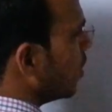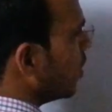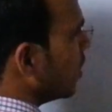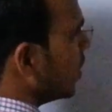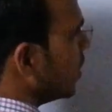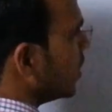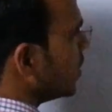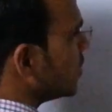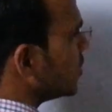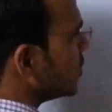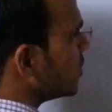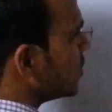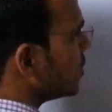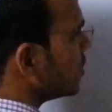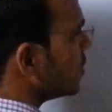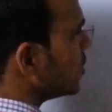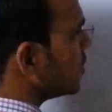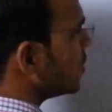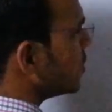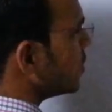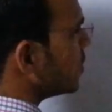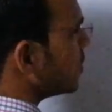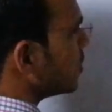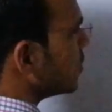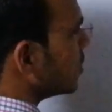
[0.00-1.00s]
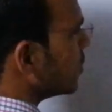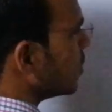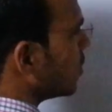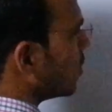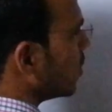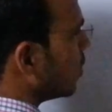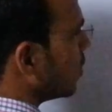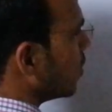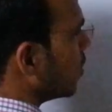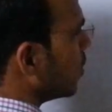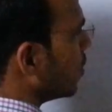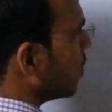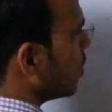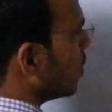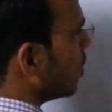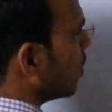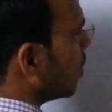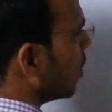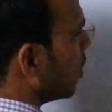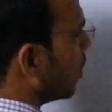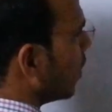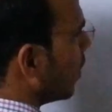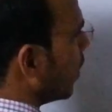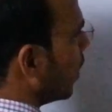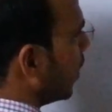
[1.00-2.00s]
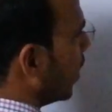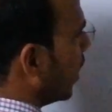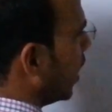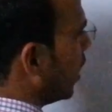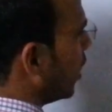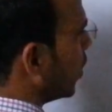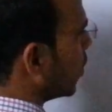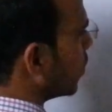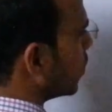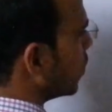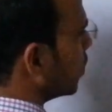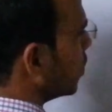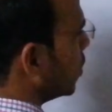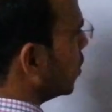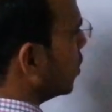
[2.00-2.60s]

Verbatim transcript: It's hello.